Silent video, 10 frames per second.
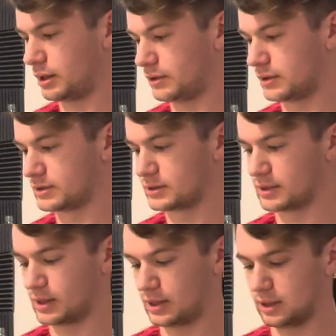This is
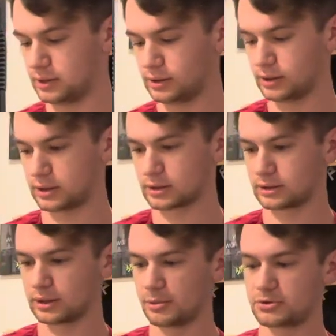an
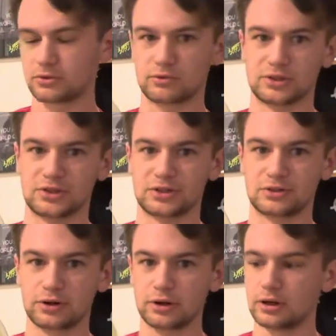Eclipse
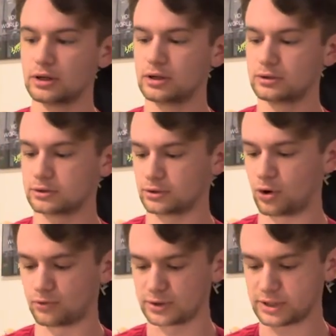Resistor, which is an
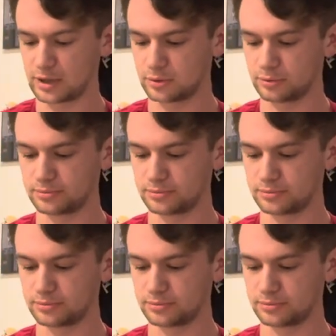overstable